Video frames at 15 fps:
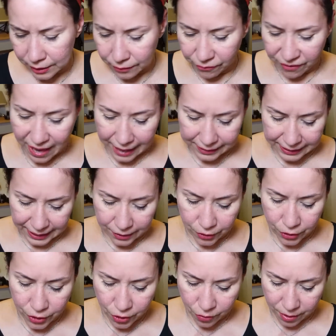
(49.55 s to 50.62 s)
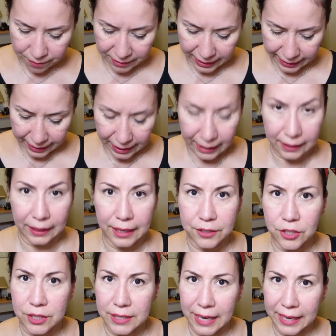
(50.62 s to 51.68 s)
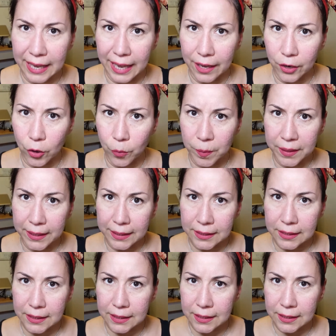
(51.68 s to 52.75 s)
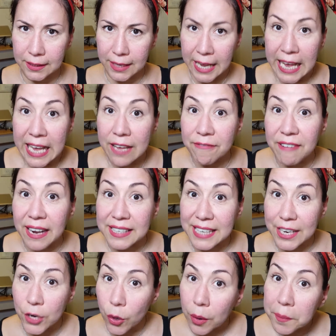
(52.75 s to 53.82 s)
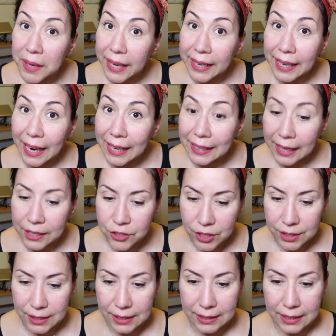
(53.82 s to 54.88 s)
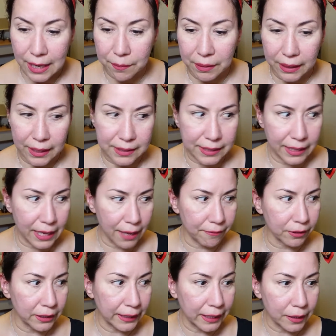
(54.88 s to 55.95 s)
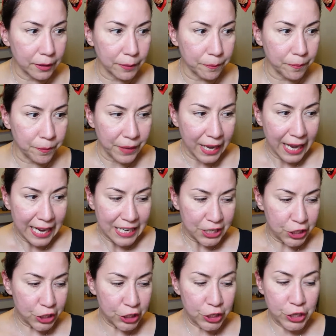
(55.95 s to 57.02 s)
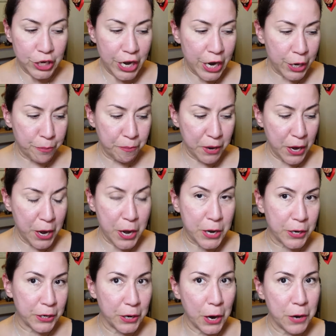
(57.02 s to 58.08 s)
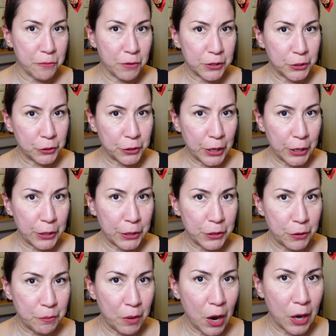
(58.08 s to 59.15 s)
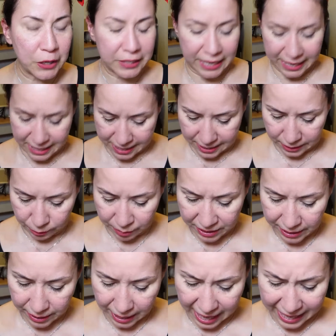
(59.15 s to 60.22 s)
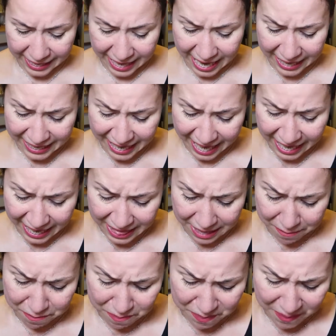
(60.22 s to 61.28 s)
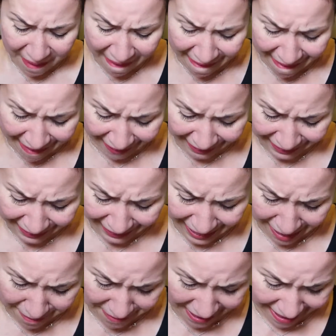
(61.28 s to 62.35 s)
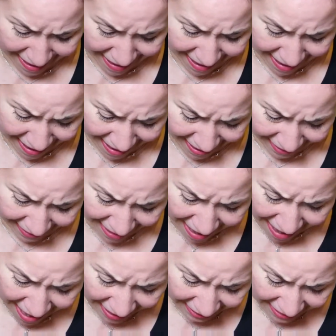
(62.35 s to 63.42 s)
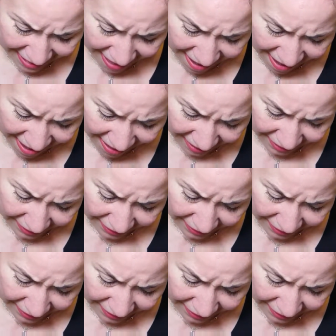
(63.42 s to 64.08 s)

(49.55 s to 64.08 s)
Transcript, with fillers: In fact, I know I'm getting eyelashes. I can't open it. In fact, I know I'm getting eyelashes this time because they gave a little sneak peek on what you're getting in your box. And speaking, I can't get in the box. Let me in. Knock, knock.